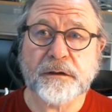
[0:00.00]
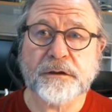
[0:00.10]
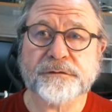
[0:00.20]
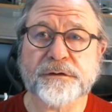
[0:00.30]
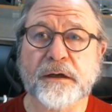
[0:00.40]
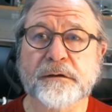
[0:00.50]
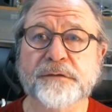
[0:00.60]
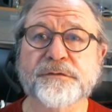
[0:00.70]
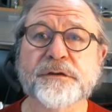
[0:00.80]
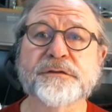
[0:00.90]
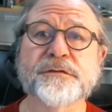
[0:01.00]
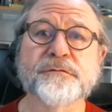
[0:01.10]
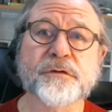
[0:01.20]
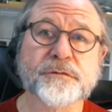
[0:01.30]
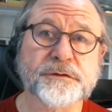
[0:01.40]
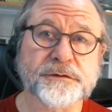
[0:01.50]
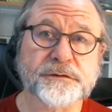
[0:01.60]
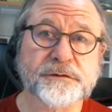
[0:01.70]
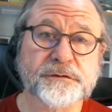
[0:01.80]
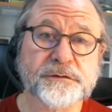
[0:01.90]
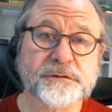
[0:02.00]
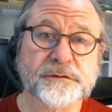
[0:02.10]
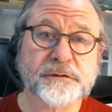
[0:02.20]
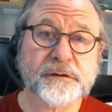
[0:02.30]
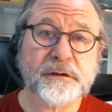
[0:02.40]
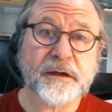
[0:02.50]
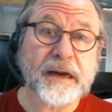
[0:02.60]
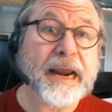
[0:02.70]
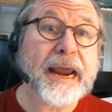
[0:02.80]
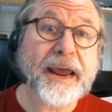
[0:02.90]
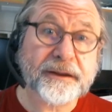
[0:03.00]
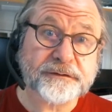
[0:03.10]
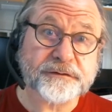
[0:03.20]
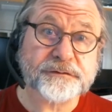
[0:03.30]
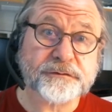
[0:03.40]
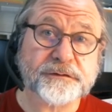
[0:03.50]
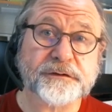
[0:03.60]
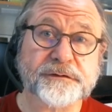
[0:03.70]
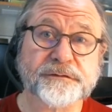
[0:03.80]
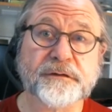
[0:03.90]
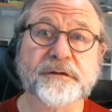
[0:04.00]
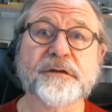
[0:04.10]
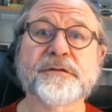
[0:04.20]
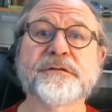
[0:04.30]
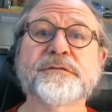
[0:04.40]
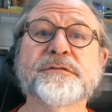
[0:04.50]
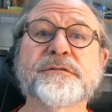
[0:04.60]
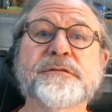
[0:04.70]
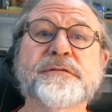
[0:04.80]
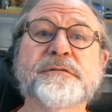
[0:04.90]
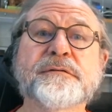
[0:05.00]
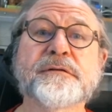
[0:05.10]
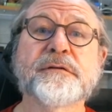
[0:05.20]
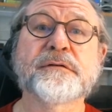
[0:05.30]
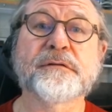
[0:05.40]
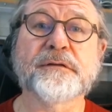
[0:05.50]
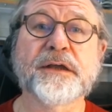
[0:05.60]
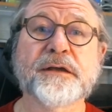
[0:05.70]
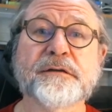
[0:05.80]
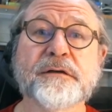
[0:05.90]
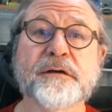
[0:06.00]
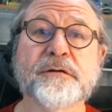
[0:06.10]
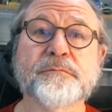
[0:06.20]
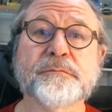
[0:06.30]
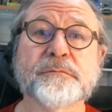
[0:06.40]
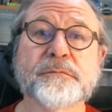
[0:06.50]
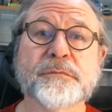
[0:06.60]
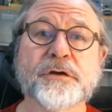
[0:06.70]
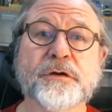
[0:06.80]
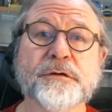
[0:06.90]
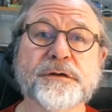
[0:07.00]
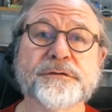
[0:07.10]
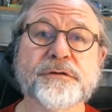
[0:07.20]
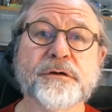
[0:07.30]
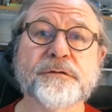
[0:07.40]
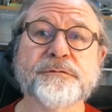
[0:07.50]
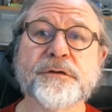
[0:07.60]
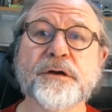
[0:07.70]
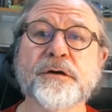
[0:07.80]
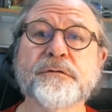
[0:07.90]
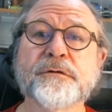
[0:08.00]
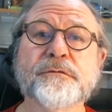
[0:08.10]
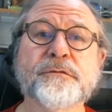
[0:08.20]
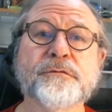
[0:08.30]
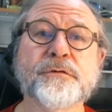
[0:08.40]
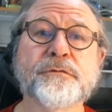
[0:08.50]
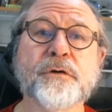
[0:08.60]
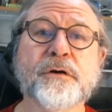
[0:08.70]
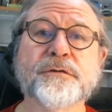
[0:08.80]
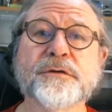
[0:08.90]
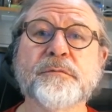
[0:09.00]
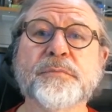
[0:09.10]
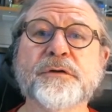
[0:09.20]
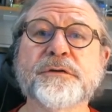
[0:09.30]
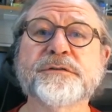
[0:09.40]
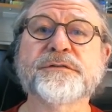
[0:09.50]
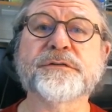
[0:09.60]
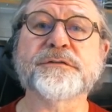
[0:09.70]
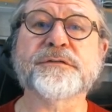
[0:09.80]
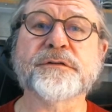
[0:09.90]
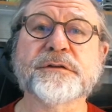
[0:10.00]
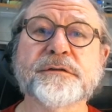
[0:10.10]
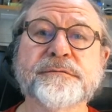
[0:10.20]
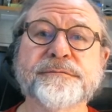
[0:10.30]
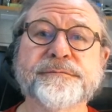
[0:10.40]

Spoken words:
So now if there's a voltage and the circuit is closed, then current is going to flow through all the components of the circuit.